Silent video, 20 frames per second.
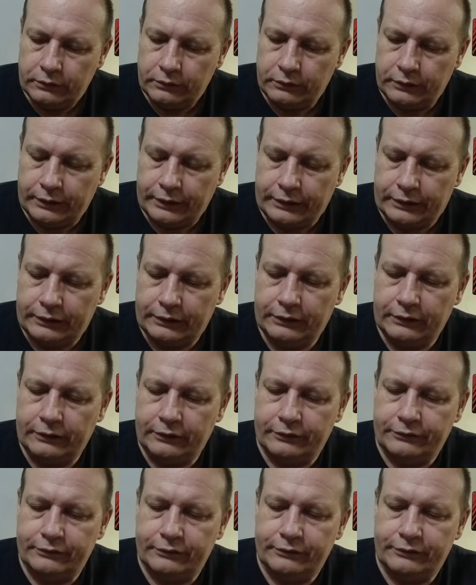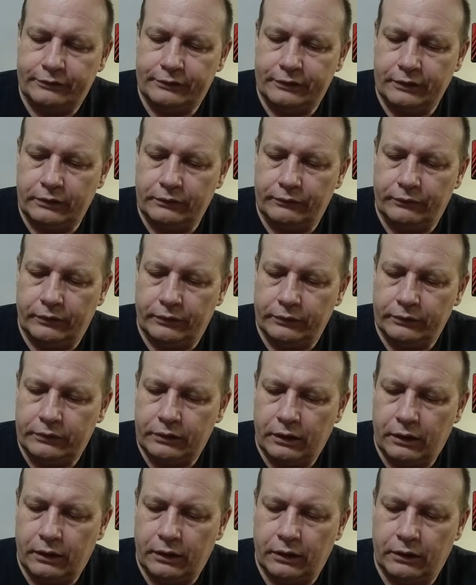like this instead of on
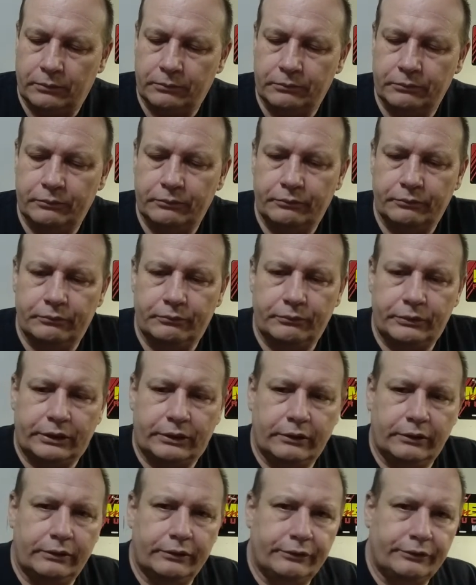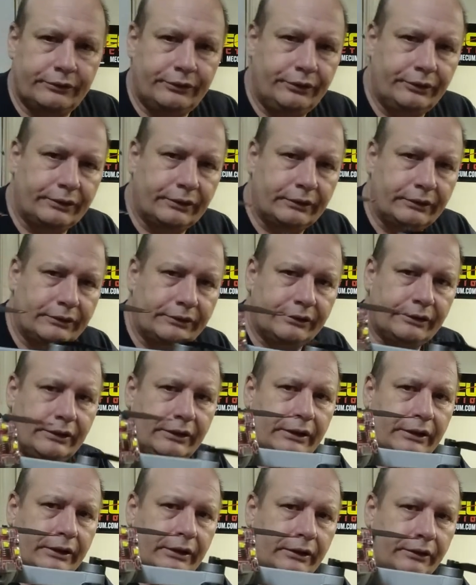top, because you can
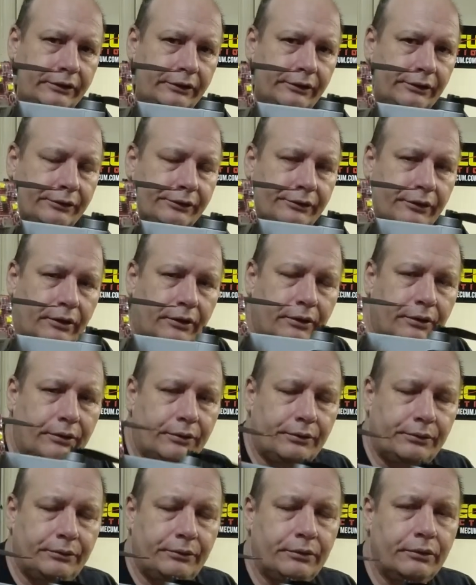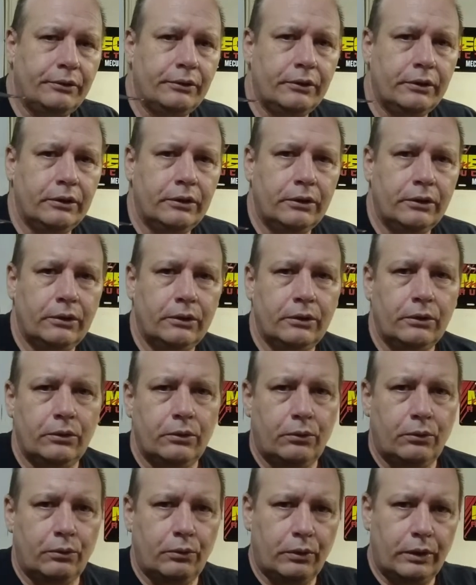see your drone
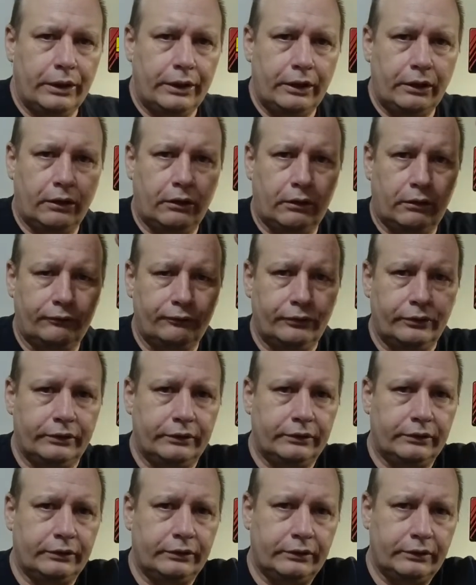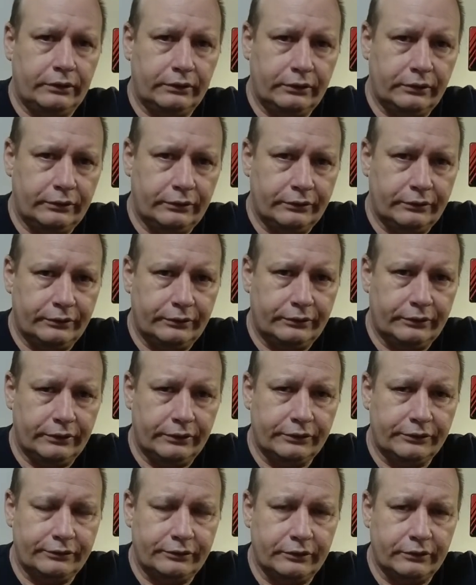way off in the
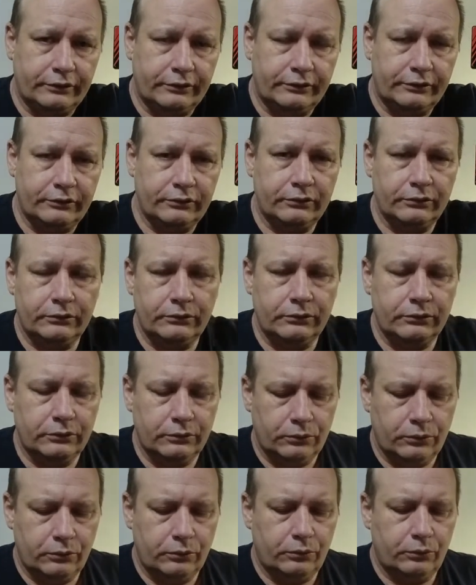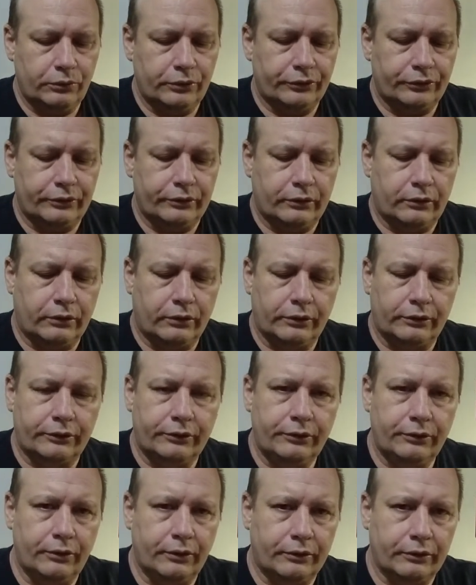distance with the Arc
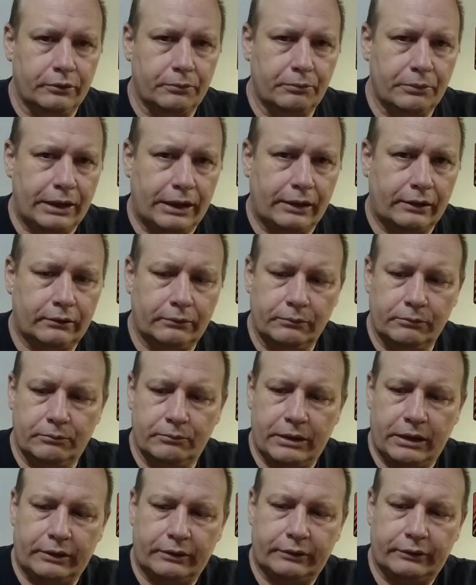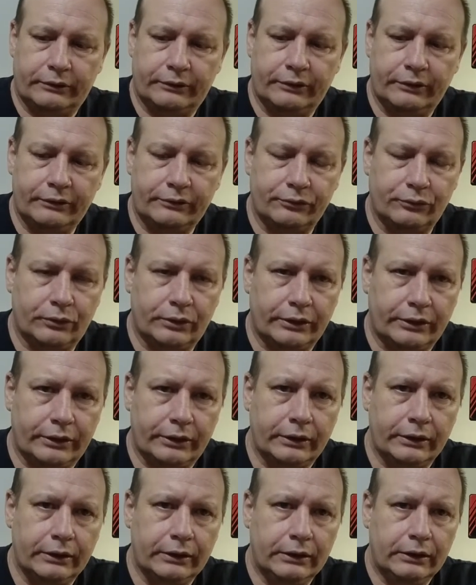II on the back mounted this way.